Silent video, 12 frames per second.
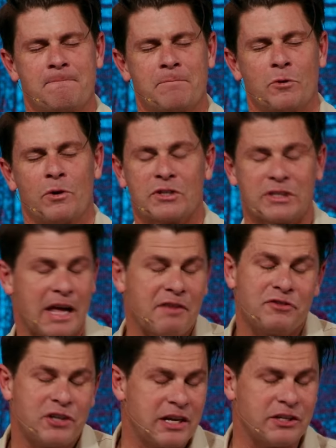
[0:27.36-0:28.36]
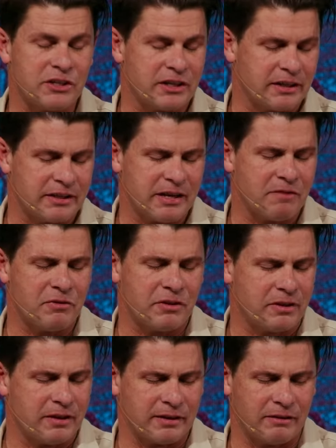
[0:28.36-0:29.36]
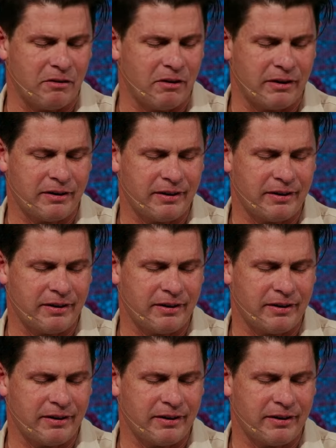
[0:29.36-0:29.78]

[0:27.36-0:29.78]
Lord, it's life-changing. It's everything, Lord.